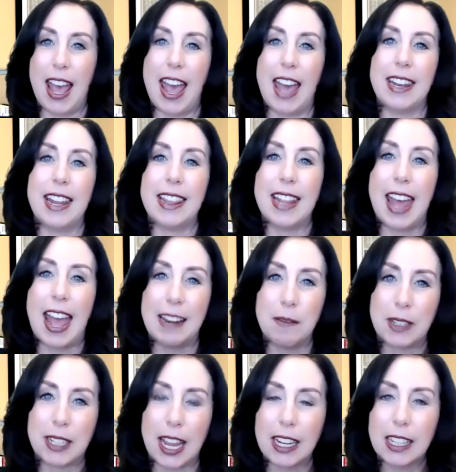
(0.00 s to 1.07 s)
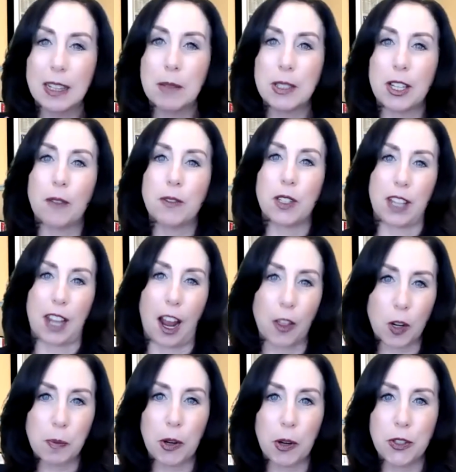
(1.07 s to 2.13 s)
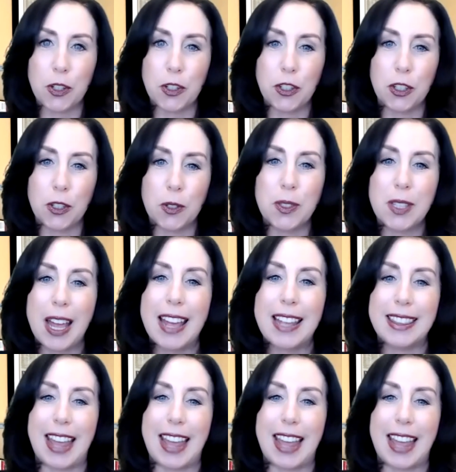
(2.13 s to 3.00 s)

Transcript: and and getting themselves in the other person's shoes